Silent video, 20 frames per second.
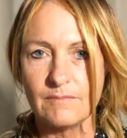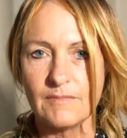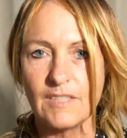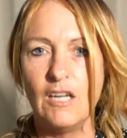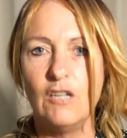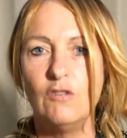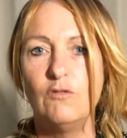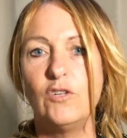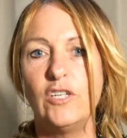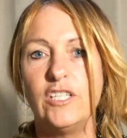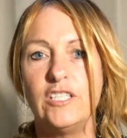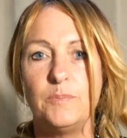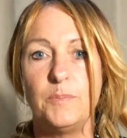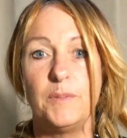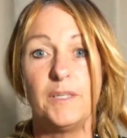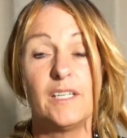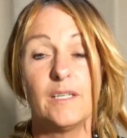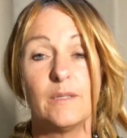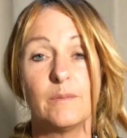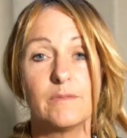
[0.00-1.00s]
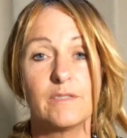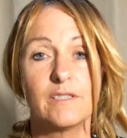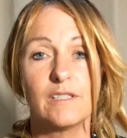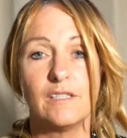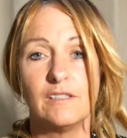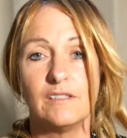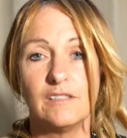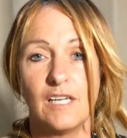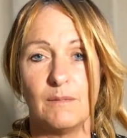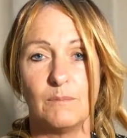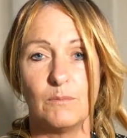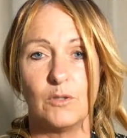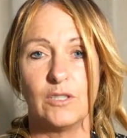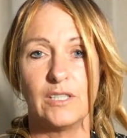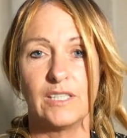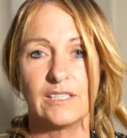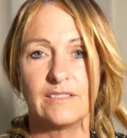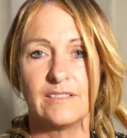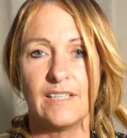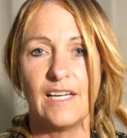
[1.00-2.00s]
our voice becomes a lot more
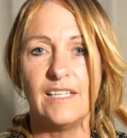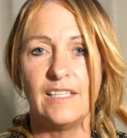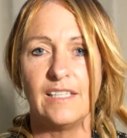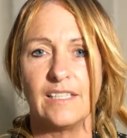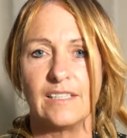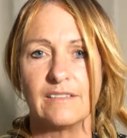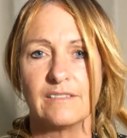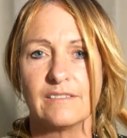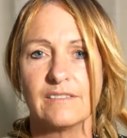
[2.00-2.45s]
exciting.